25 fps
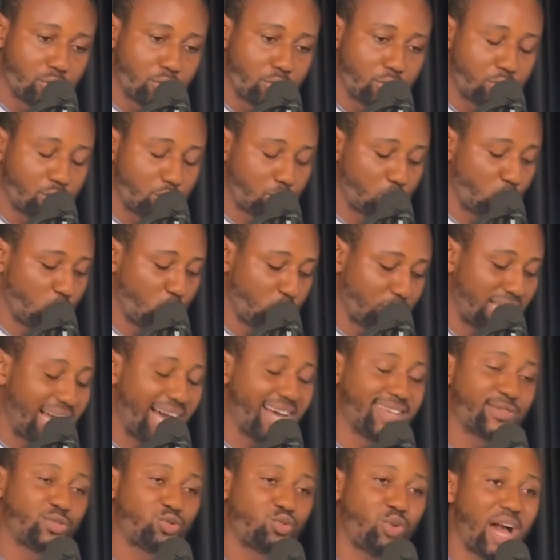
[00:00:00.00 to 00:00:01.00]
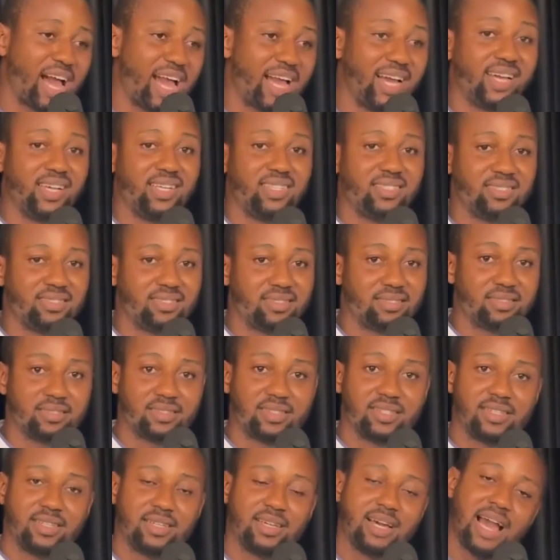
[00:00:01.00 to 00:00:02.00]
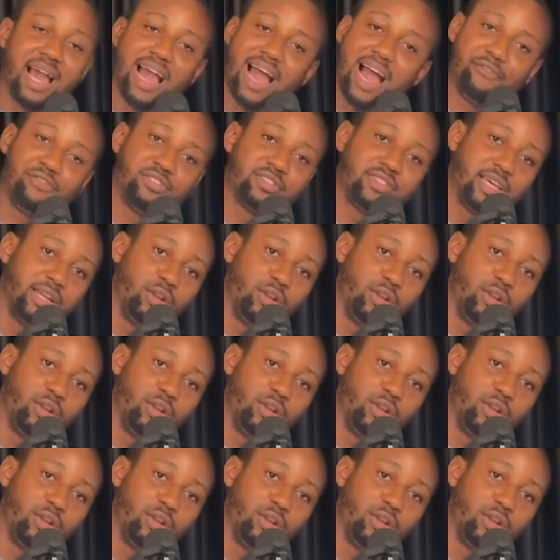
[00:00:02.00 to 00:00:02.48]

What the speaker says: So that's why having